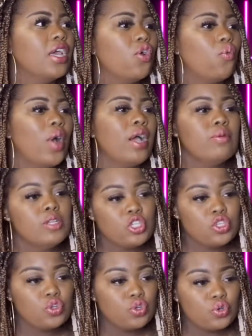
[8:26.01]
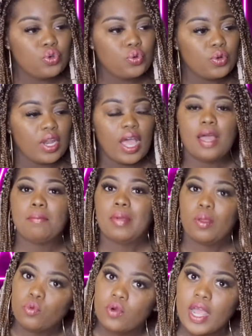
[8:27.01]
Why would you not
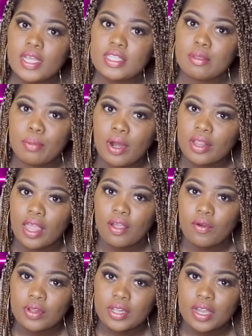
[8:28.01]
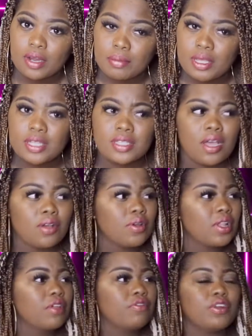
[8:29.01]
memorize the birthday on there? Because Uncle
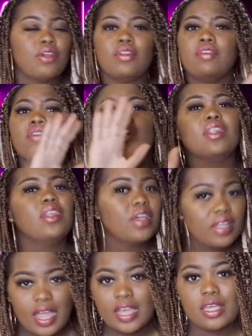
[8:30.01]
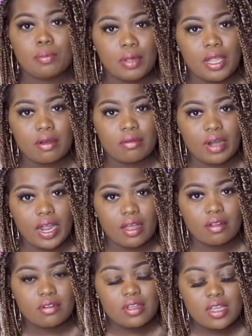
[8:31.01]
Clifford don't even look like he play
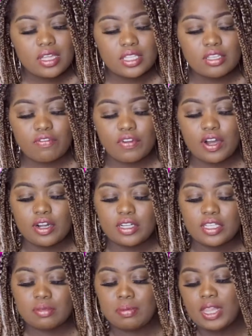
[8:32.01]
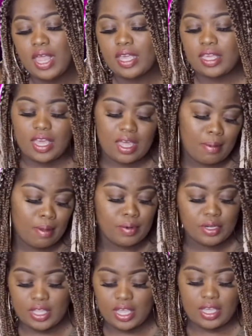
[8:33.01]
around. So for her to just be like, yeah, my
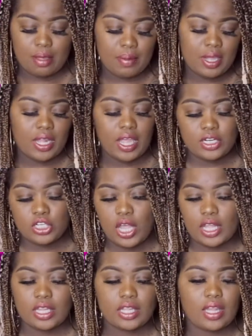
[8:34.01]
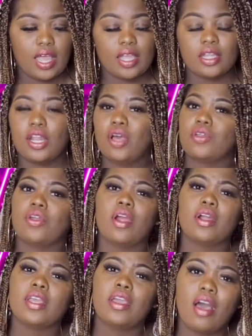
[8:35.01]
birthday, yep, I like chocolate, like, no, you're
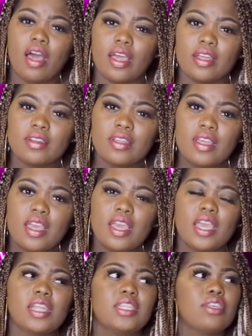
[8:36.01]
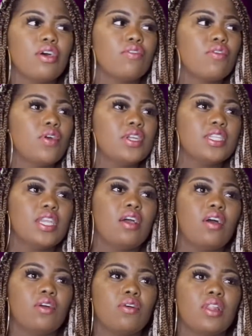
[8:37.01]
already caught. And so of course
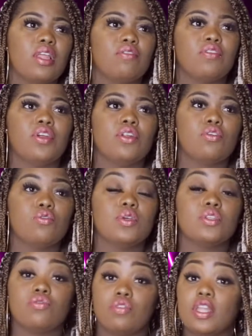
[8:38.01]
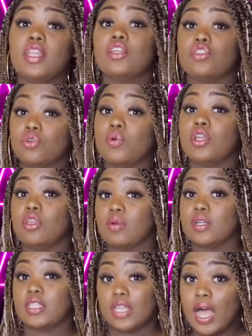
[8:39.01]
now Uncle Clifford, who is really doing you
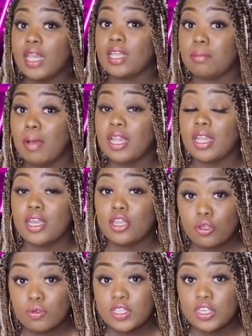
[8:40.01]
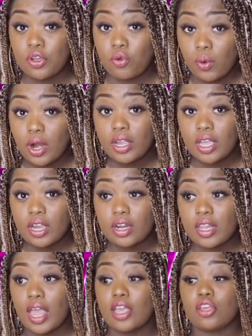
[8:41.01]
a solid by letting you still work
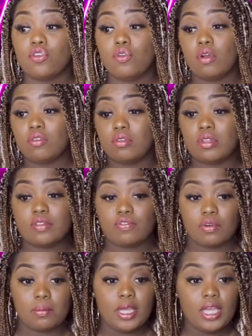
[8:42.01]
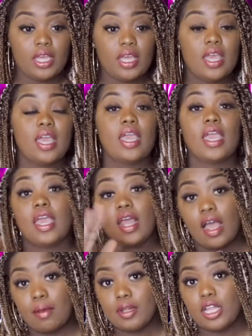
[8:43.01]
here, like, you gonna do this for me and
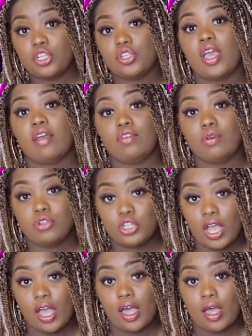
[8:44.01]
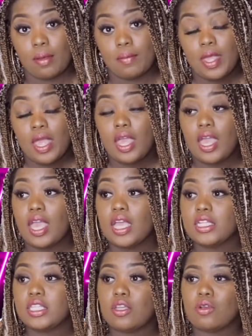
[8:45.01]
I'm gonna let you have your job.
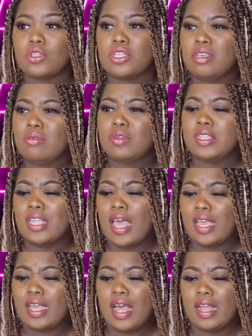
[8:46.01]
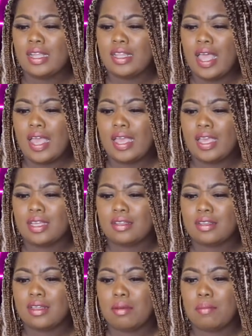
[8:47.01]
And so she was like, kind of
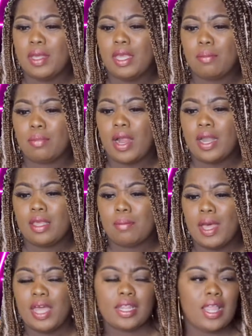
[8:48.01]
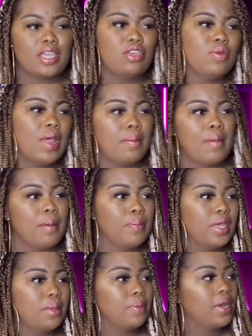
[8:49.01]
like being bratty about it. Like, you not my
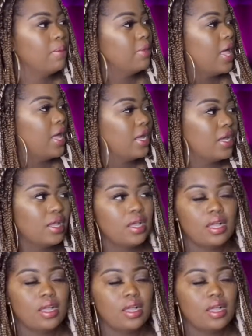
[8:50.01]
pimp. And I'm like,